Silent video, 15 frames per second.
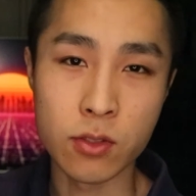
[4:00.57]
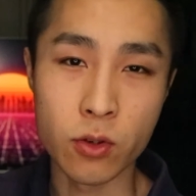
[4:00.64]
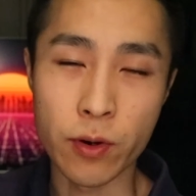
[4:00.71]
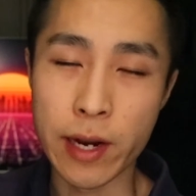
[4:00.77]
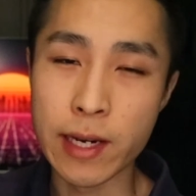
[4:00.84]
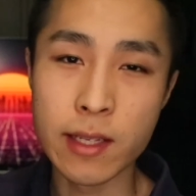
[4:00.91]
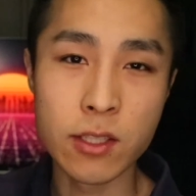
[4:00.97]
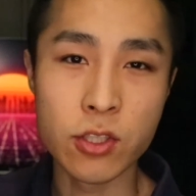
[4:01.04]
or
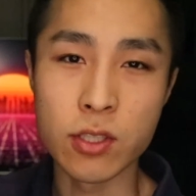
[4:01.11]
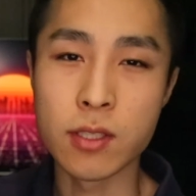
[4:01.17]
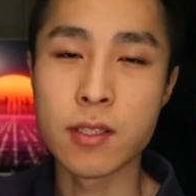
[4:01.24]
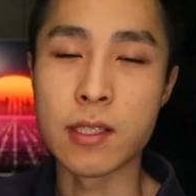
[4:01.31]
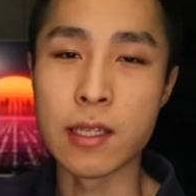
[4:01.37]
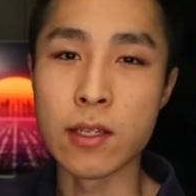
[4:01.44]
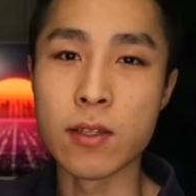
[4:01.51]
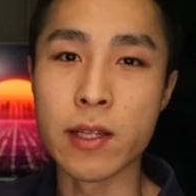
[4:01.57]
any just
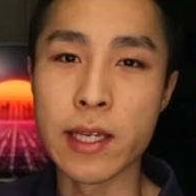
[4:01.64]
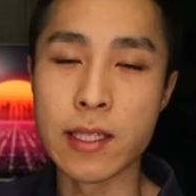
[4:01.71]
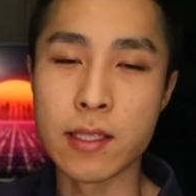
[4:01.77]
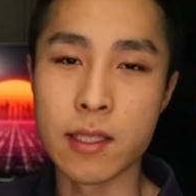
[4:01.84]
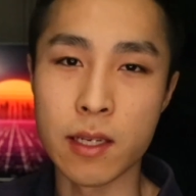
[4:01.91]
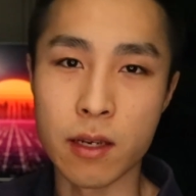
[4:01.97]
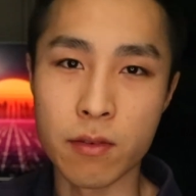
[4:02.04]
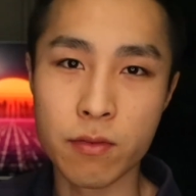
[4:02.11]
single
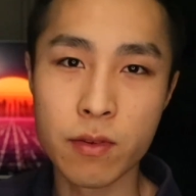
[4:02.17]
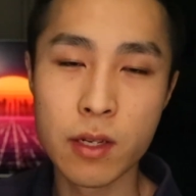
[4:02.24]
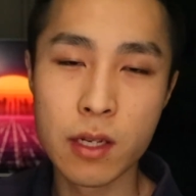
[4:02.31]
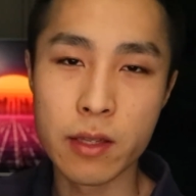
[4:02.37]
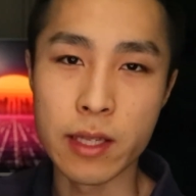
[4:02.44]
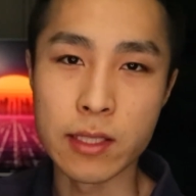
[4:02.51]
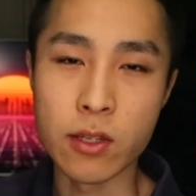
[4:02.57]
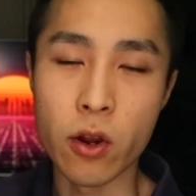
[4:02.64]
ETF
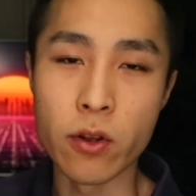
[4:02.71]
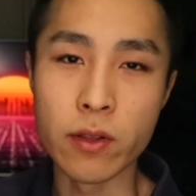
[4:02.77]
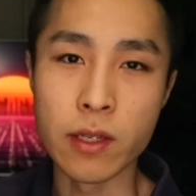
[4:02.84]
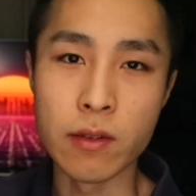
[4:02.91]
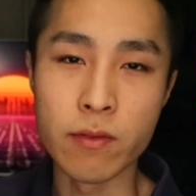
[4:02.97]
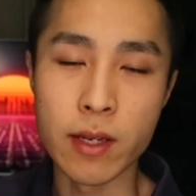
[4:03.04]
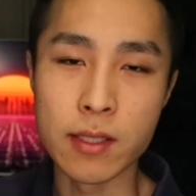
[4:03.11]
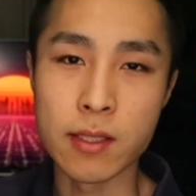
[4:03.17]
that's only
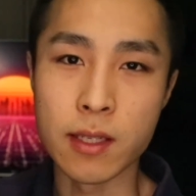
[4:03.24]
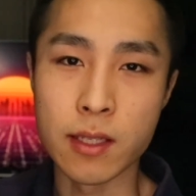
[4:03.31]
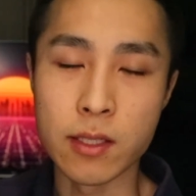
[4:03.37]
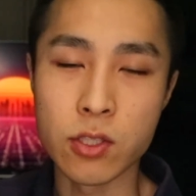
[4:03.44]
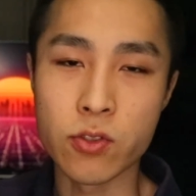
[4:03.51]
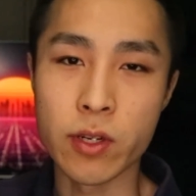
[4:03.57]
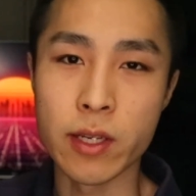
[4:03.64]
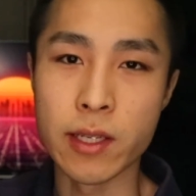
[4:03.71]
investing in
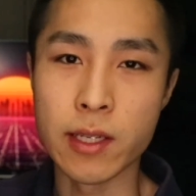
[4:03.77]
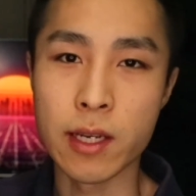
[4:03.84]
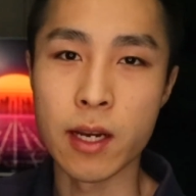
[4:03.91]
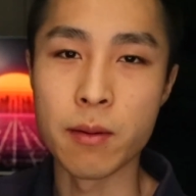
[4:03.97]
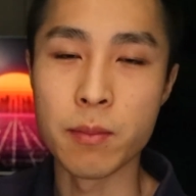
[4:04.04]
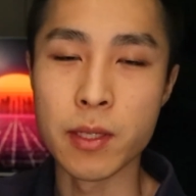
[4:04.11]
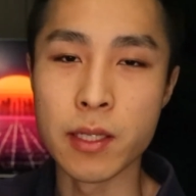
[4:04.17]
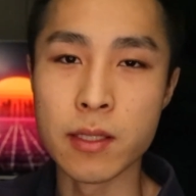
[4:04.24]
Australian
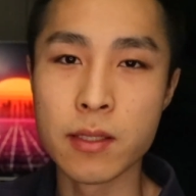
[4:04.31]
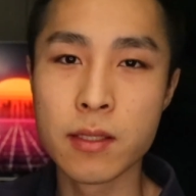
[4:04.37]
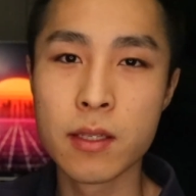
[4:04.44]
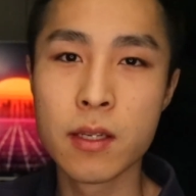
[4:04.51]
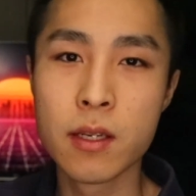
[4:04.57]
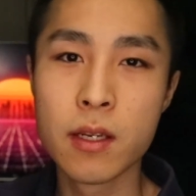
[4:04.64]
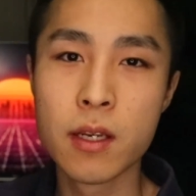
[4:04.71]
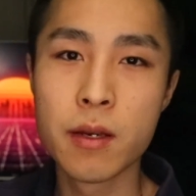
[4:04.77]
companies.
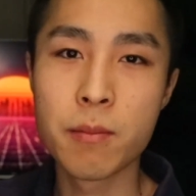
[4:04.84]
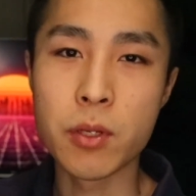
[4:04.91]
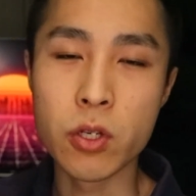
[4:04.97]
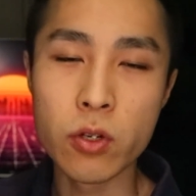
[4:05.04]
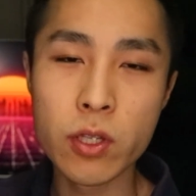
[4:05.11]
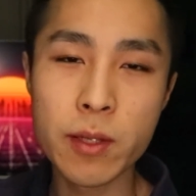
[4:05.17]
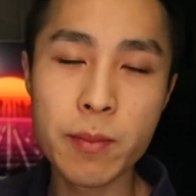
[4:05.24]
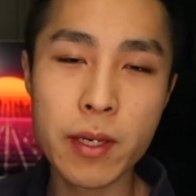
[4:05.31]

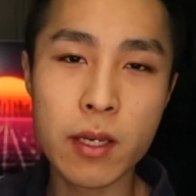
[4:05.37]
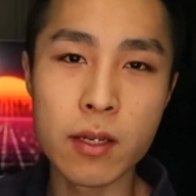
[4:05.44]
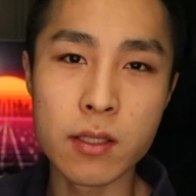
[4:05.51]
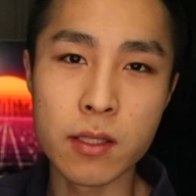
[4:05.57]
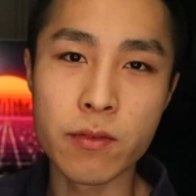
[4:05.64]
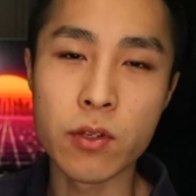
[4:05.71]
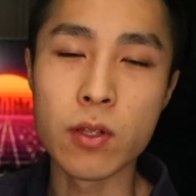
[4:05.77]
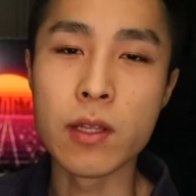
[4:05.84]
Purely because
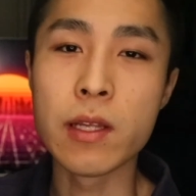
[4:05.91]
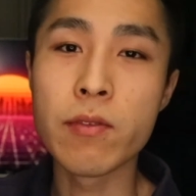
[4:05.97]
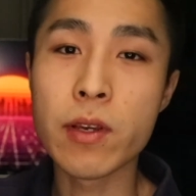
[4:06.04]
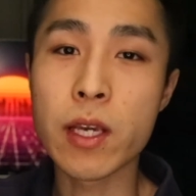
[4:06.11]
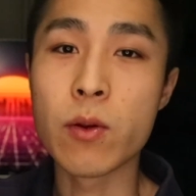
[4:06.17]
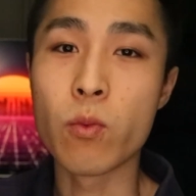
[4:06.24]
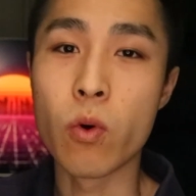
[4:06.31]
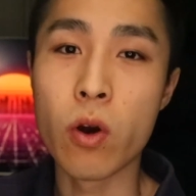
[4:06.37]
if you're
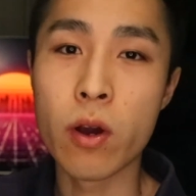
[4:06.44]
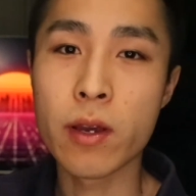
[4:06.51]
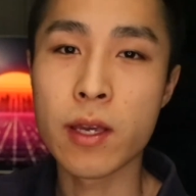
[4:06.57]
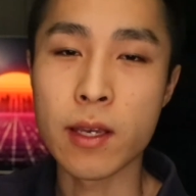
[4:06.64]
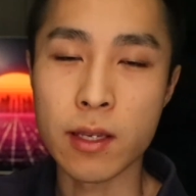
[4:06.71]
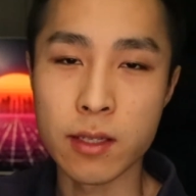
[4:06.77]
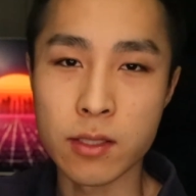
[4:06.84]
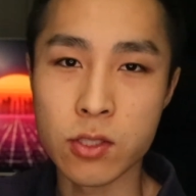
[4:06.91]
living and
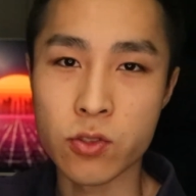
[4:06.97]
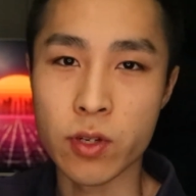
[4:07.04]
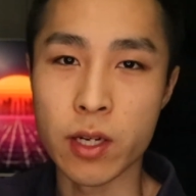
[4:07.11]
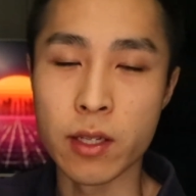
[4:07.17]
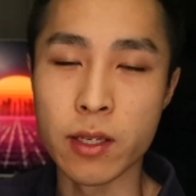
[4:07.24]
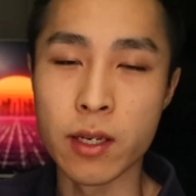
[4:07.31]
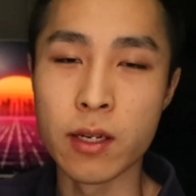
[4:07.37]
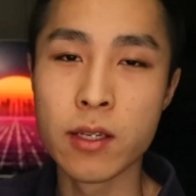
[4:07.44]
working in
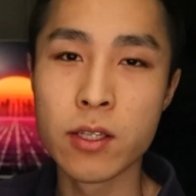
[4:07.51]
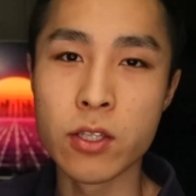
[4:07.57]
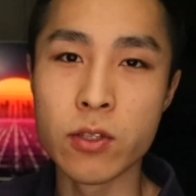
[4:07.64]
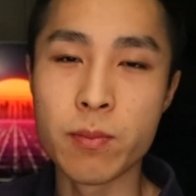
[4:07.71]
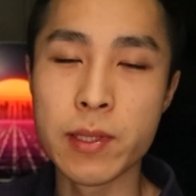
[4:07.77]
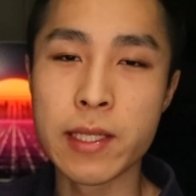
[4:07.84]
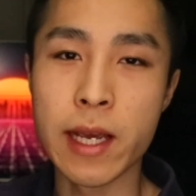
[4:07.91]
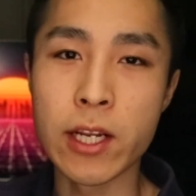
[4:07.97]
Australia, you
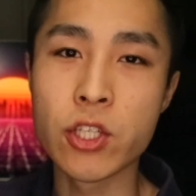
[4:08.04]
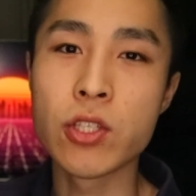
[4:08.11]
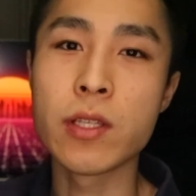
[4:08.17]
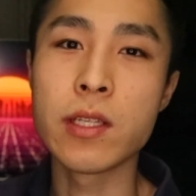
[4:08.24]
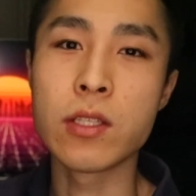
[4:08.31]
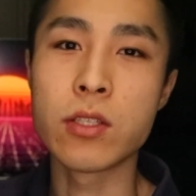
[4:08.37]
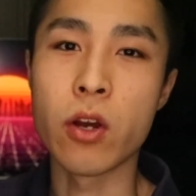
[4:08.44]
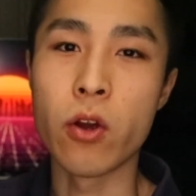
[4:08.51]

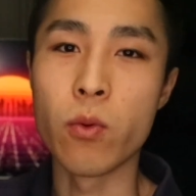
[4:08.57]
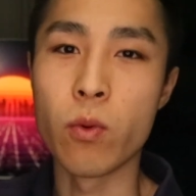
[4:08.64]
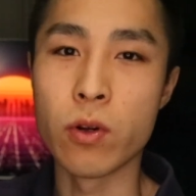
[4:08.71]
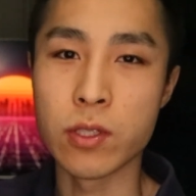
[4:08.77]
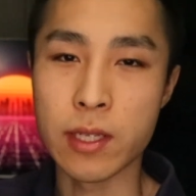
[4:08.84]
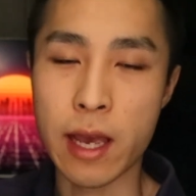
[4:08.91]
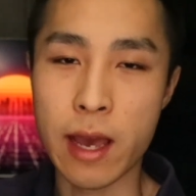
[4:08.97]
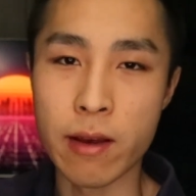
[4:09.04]
potentially don't
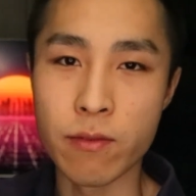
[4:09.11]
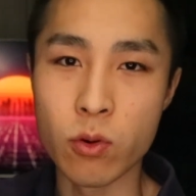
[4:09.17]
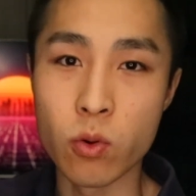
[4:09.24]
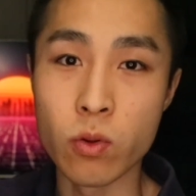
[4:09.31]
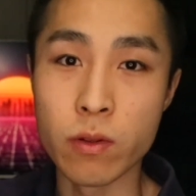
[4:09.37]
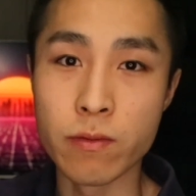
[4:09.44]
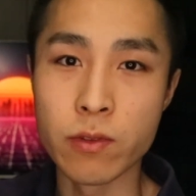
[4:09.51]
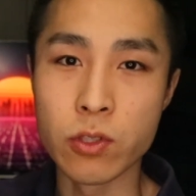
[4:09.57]
want to have
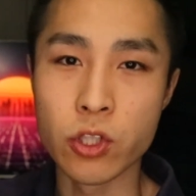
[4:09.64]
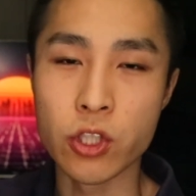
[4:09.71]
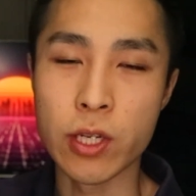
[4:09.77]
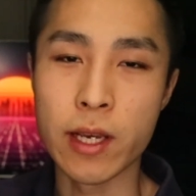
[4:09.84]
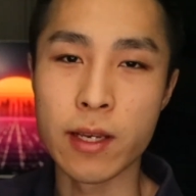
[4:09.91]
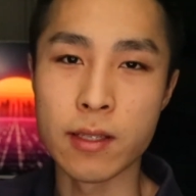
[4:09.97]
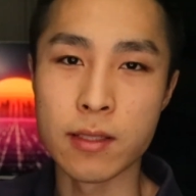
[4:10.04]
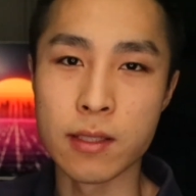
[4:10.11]
all of your
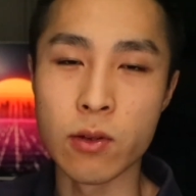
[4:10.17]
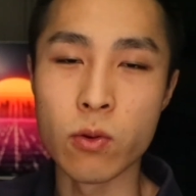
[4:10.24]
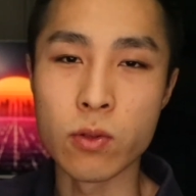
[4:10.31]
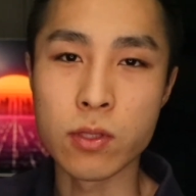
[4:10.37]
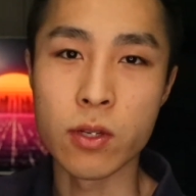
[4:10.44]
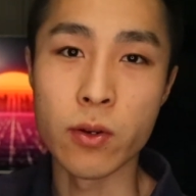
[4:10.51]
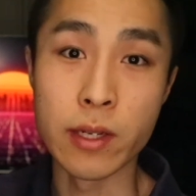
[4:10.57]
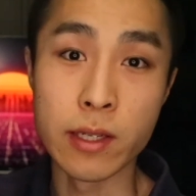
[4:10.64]
shares
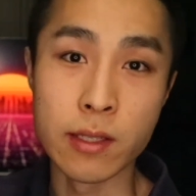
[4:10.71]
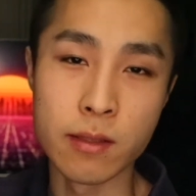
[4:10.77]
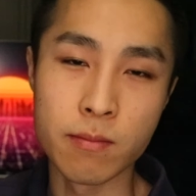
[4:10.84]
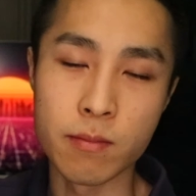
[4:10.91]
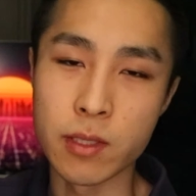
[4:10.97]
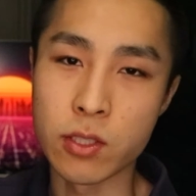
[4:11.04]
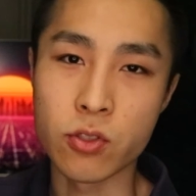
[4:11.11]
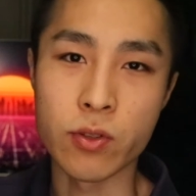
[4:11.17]
also in
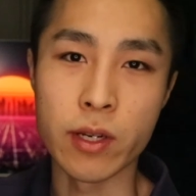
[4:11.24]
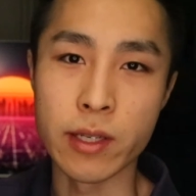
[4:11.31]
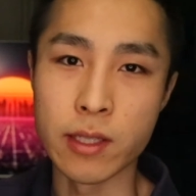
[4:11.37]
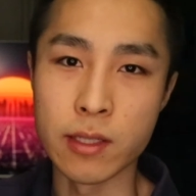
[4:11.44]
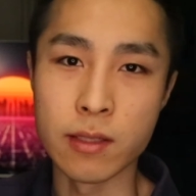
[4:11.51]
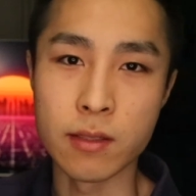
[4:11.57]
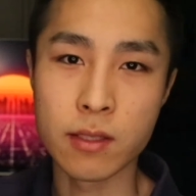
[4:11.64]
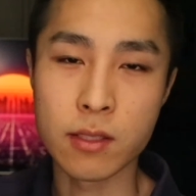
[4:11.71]

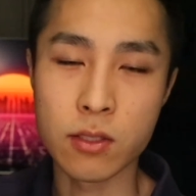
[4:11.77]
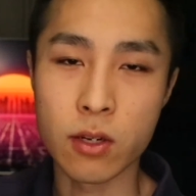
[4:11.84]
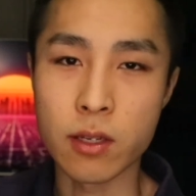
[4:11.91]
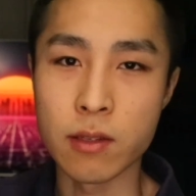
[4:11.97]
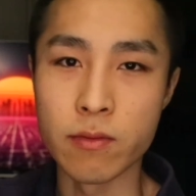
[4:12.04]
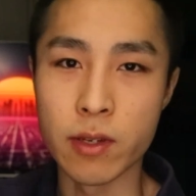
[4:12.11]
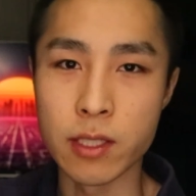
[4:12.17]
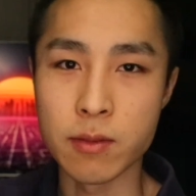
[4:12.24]
Australian
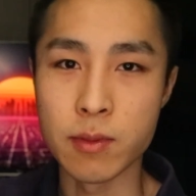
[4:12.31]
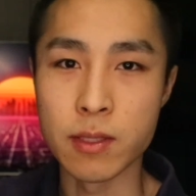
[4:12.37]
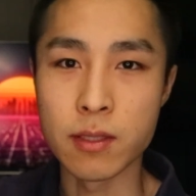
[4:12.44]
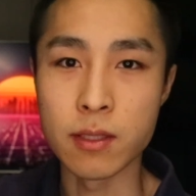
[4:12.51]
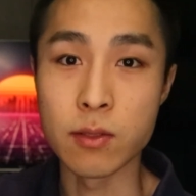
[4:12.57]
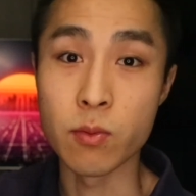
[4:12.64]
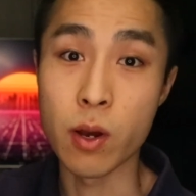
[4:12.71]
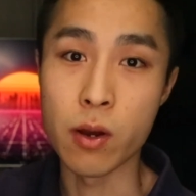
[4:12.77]
stock investments
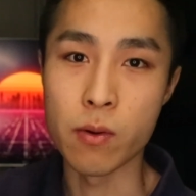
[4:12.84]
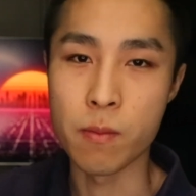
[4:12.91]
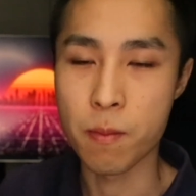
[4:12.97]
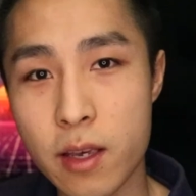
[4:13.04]
as well.